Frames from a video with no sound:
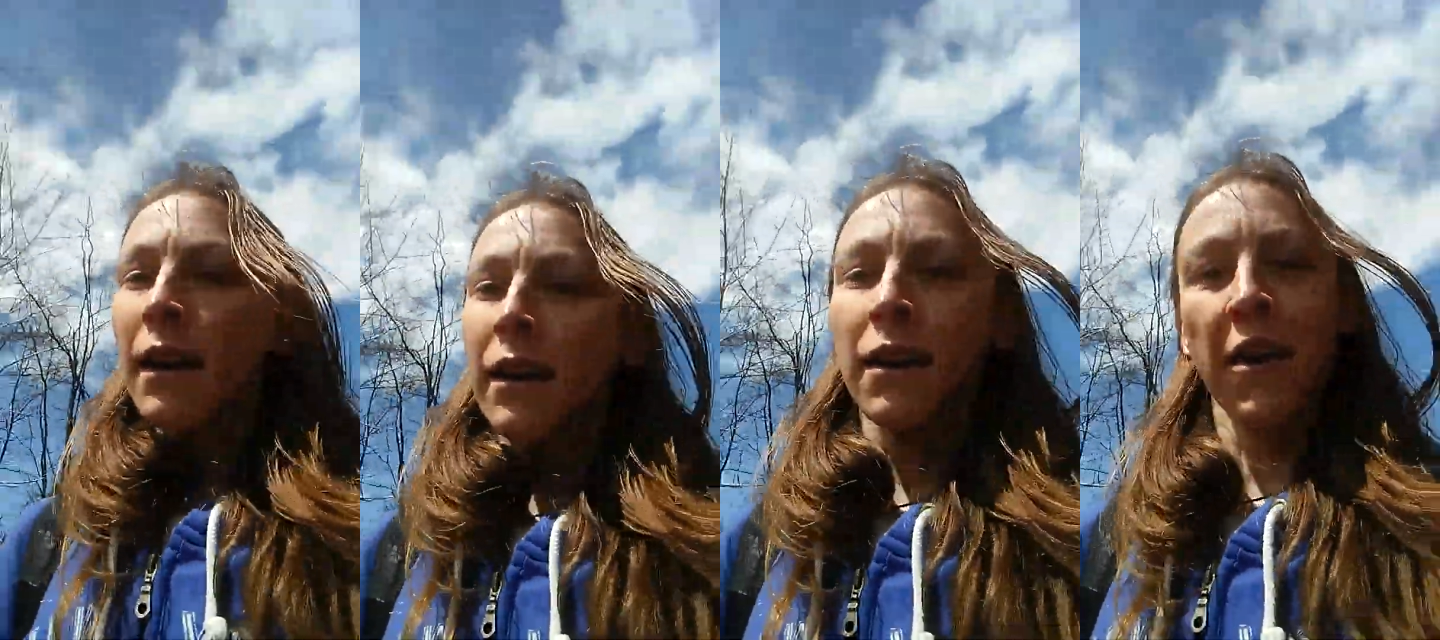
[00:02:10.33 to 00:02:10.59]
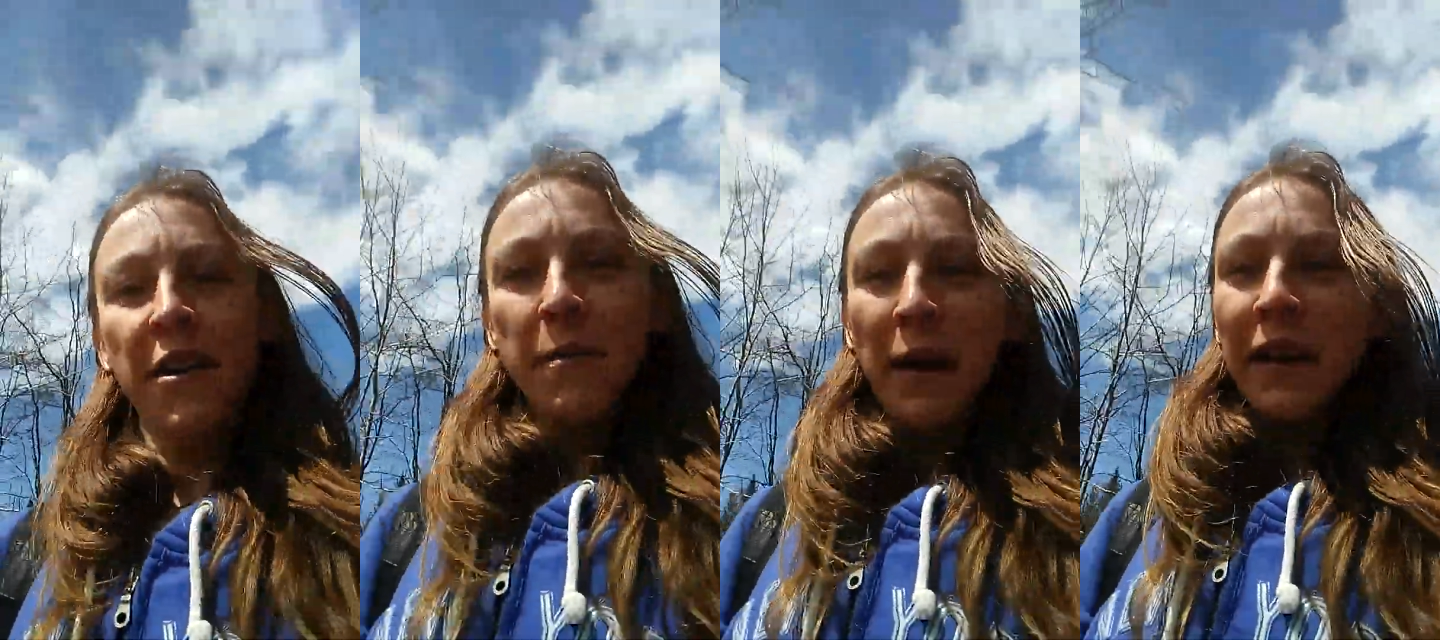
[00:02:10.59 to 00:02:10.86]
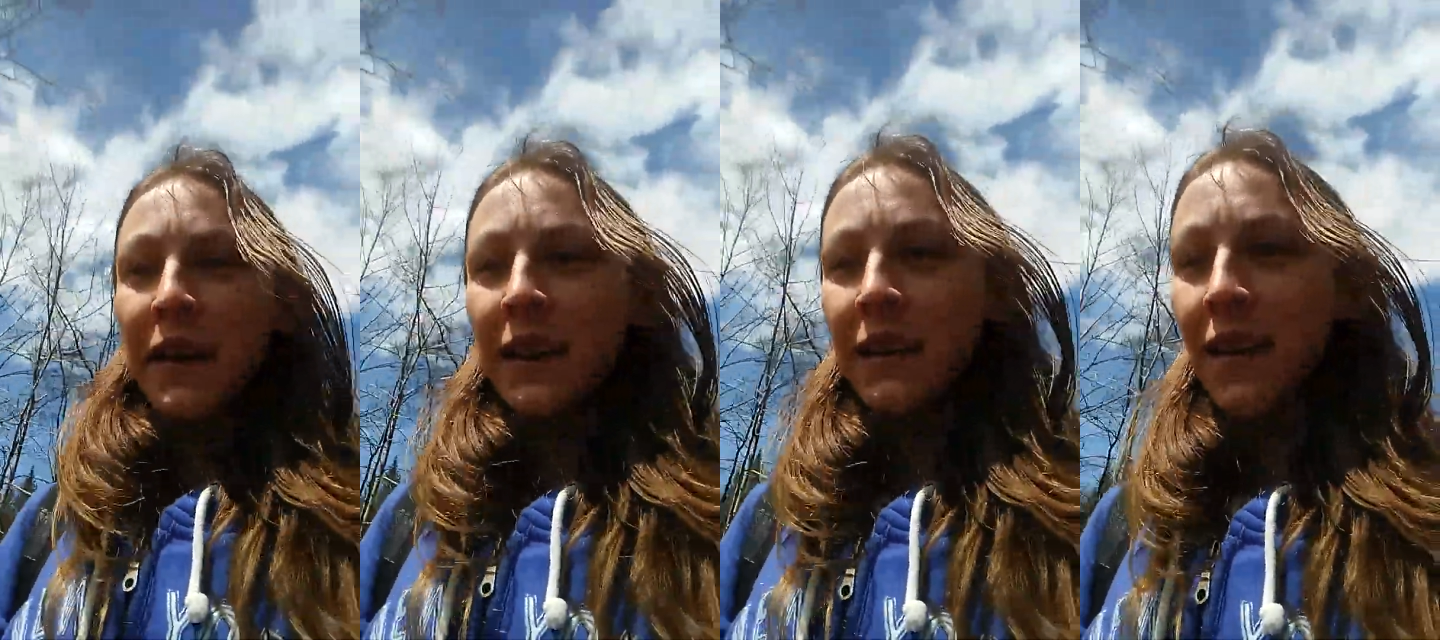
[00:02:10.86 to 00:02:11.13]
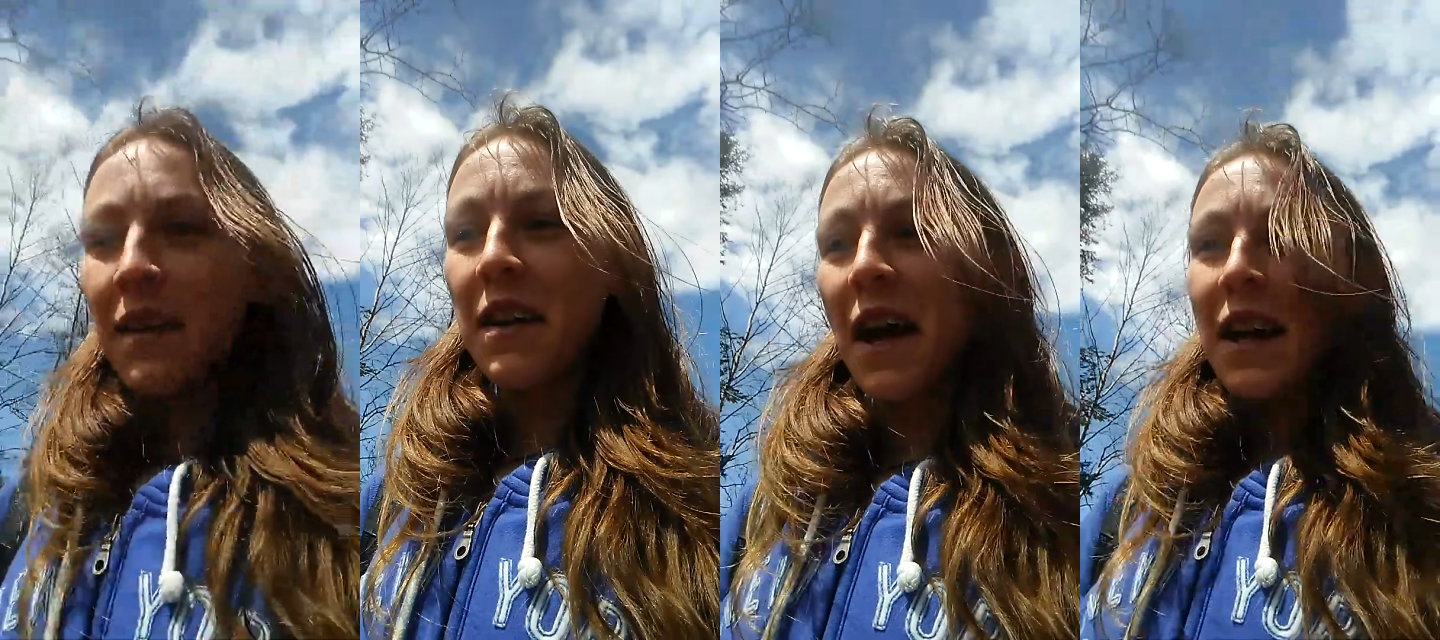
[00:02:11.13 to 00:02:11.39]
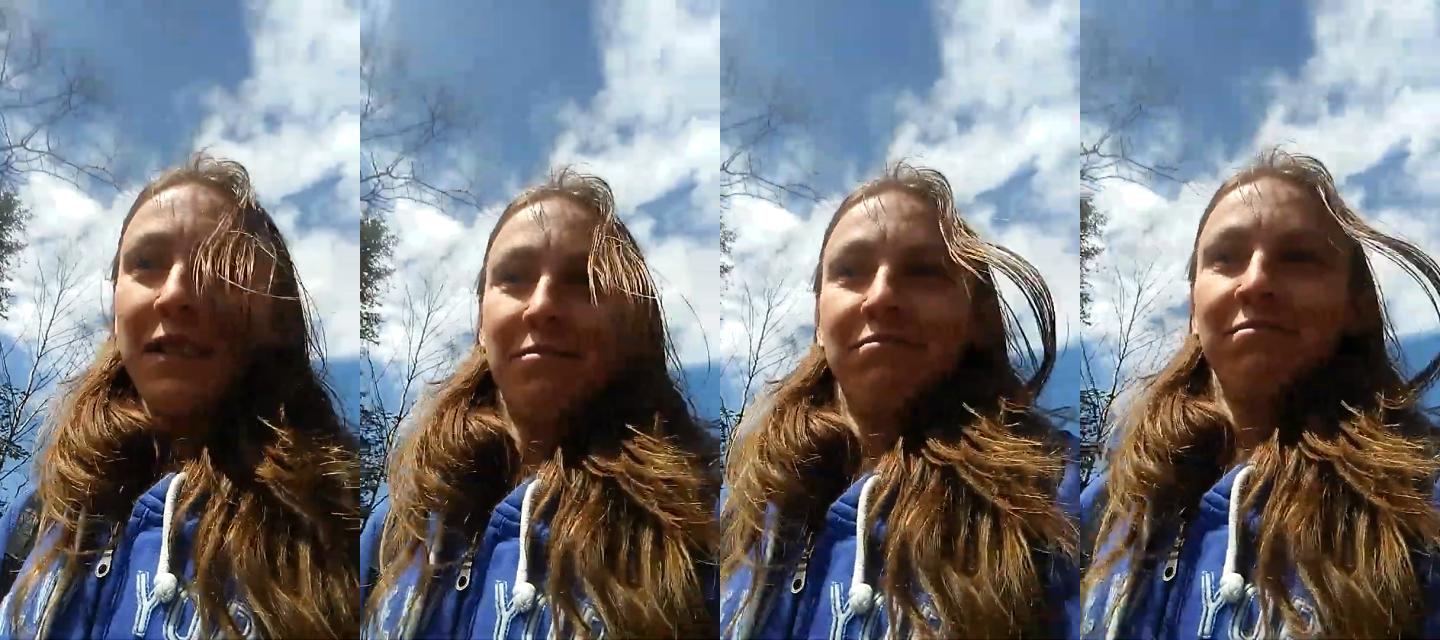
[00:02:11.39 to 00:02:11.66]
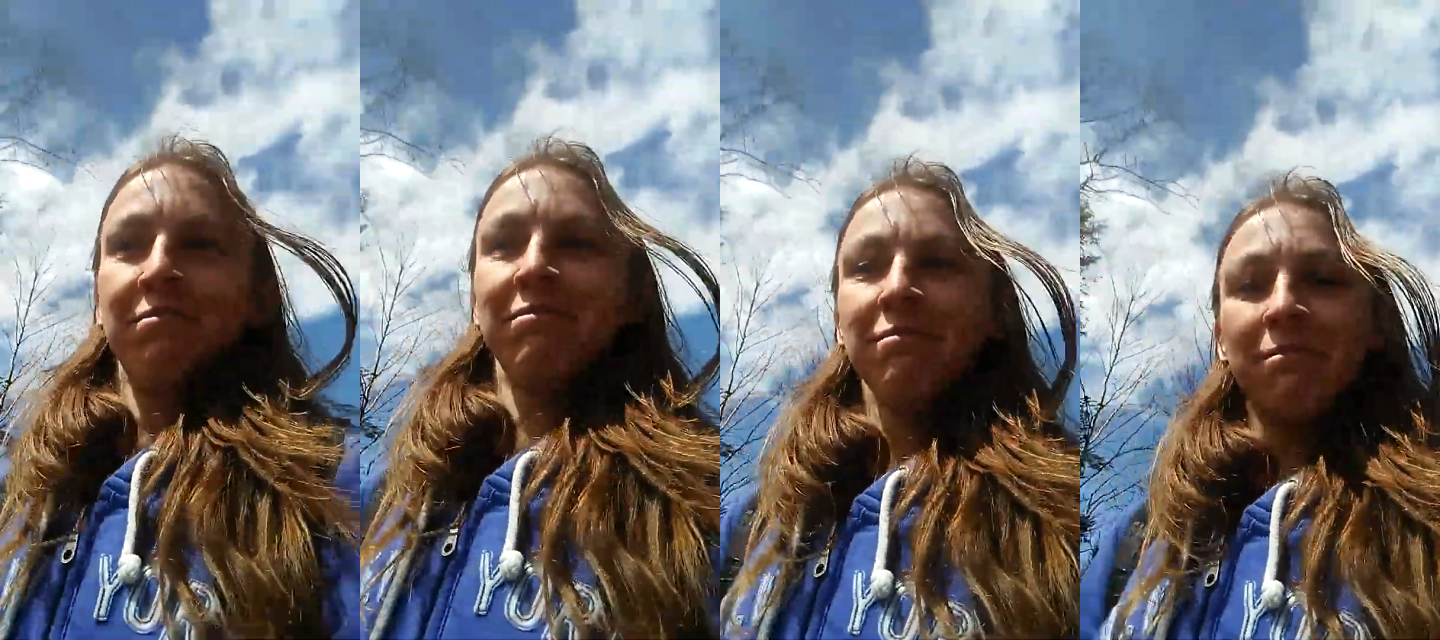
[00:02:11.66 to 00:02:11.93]
Earthpainting.net.
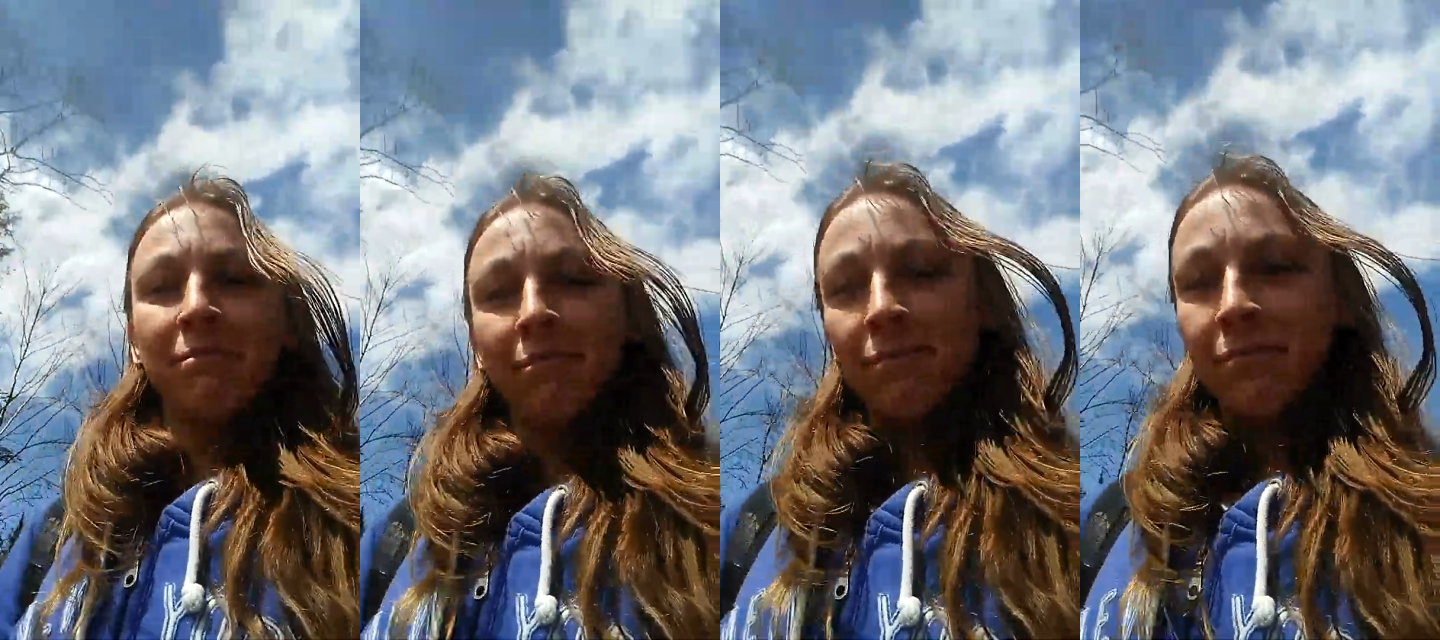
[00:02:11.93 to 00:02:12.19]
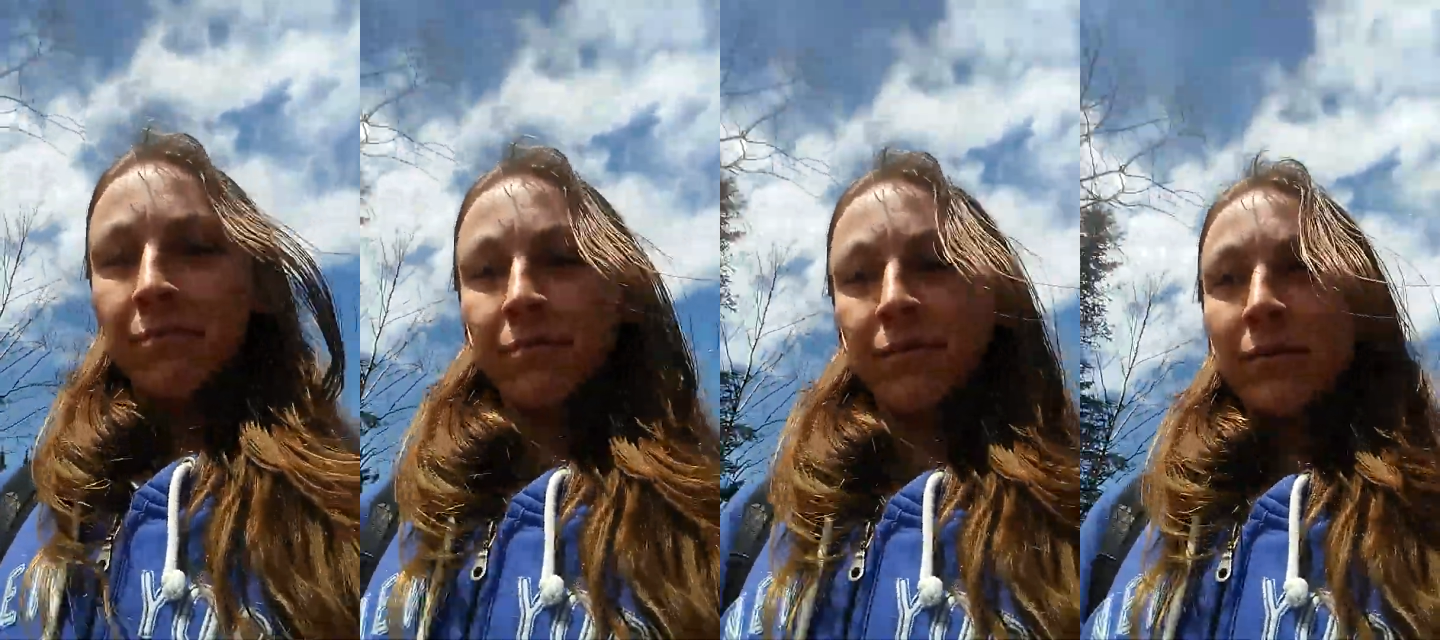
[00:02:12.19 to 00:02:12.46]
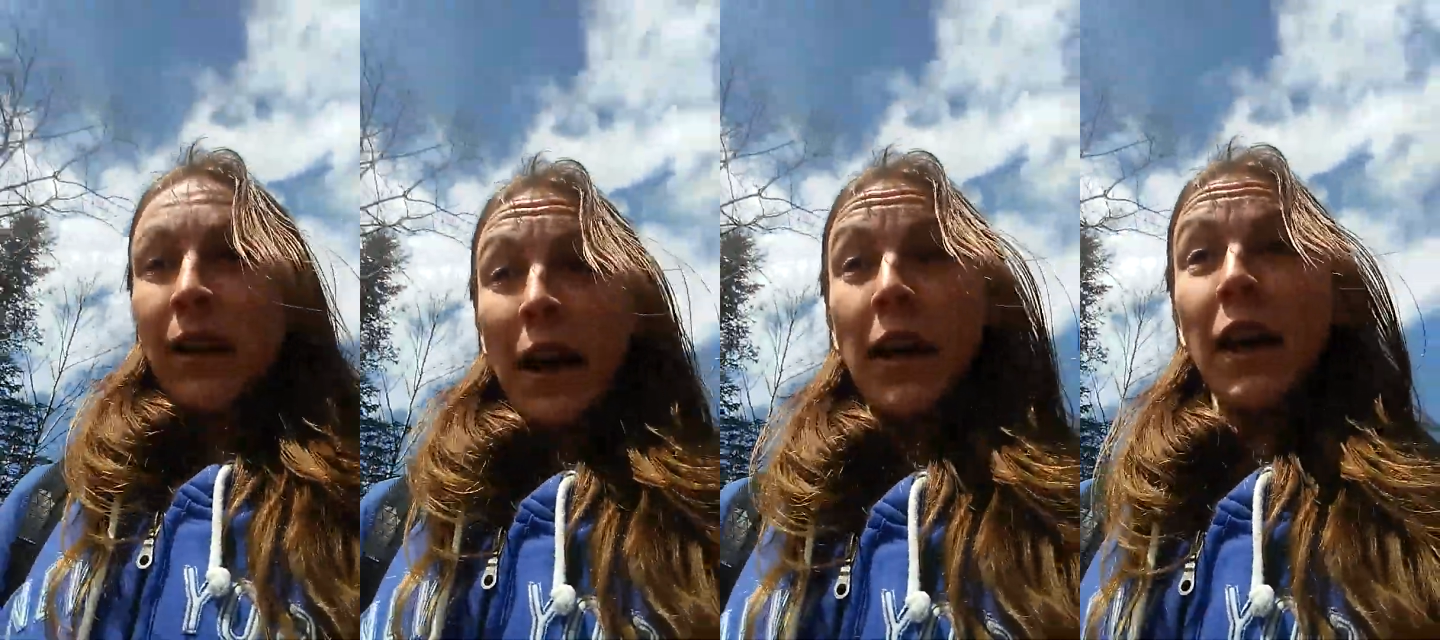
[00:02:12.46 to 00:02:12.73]
Uh,